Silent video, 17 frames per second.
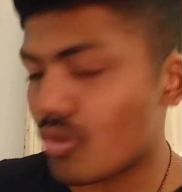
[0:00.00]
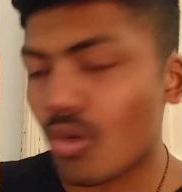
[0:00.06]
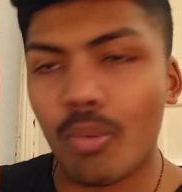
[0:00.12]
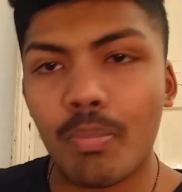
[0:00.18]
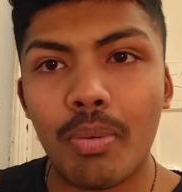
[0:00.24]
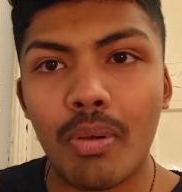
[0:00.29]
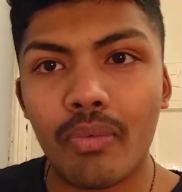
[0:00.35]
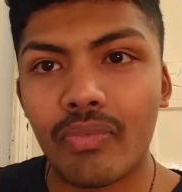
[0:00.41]

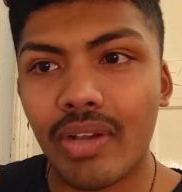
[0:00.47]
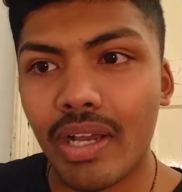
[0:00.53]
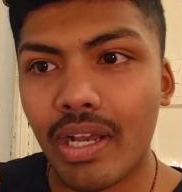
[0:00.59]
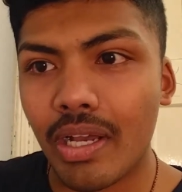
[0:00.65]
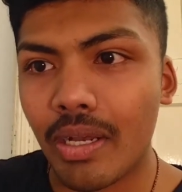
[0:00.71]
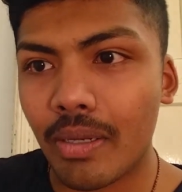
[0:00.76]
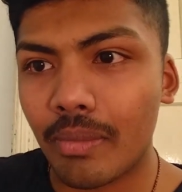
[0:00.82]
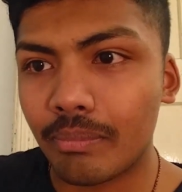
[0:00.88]
top of
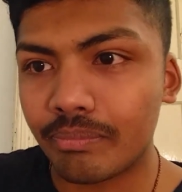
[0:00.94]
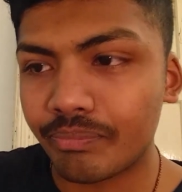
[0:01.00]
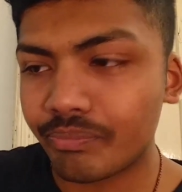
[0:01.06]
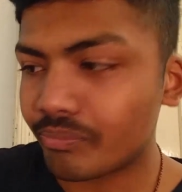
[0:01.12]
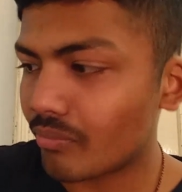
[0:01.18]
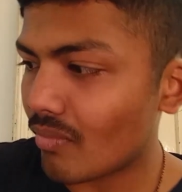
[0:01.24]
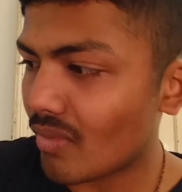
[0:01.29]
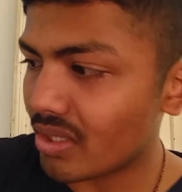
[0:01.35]

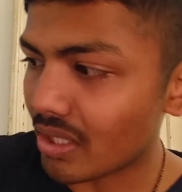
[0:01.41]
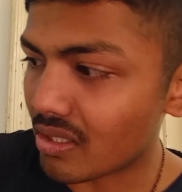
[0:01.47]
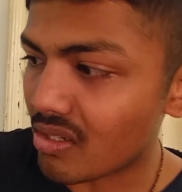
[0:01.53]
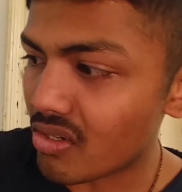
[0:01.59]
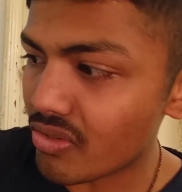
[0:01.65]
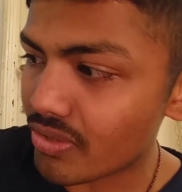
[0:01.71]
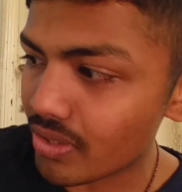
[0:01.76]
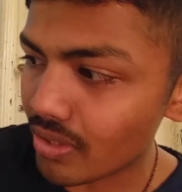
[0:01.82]
um, the
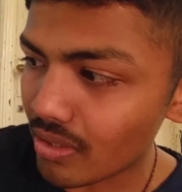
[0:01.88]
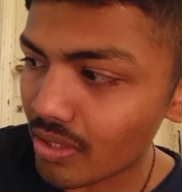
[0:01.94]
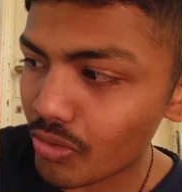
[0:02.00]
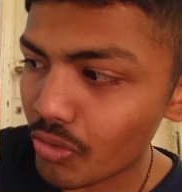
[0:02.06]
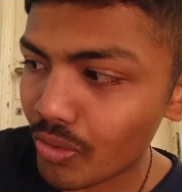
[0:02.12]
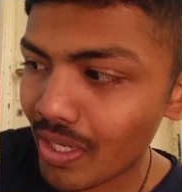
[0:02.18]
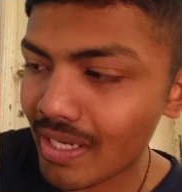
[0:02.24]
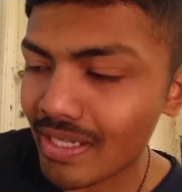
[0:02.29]

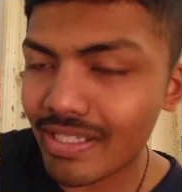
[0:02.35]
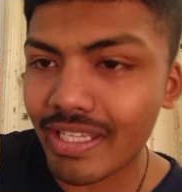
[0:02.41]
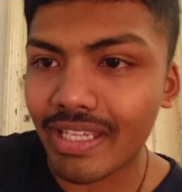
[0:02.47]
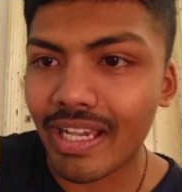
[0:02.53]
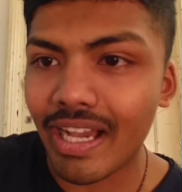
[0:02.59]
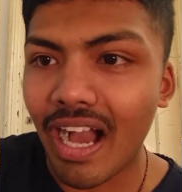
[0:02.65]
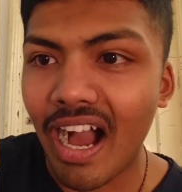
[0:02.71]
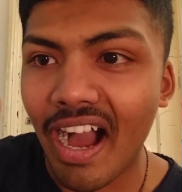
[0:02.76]
crystal you can
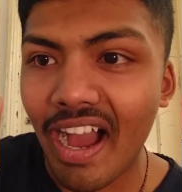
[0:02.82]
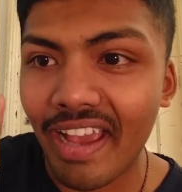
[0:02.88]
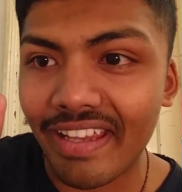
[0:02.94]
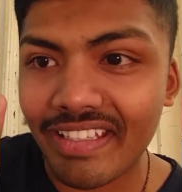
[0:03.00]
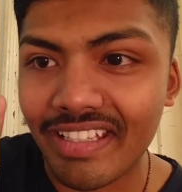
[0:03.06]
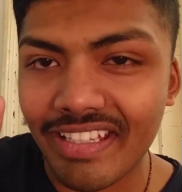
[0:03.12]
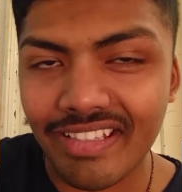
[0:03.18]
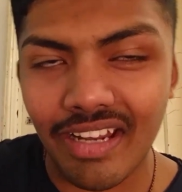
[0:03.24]
see her
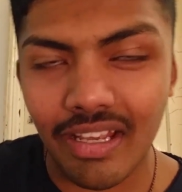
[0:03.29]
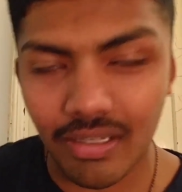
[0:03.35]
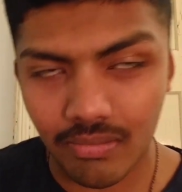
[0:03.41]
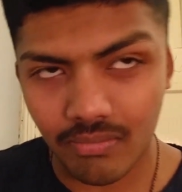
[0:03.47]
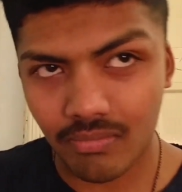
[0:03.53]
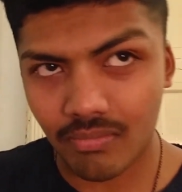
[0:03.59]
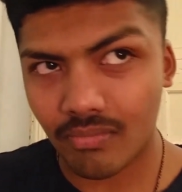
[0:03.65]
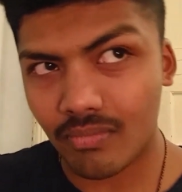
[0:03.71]
eyes is
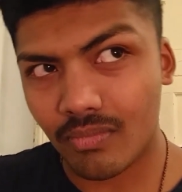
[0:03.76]
like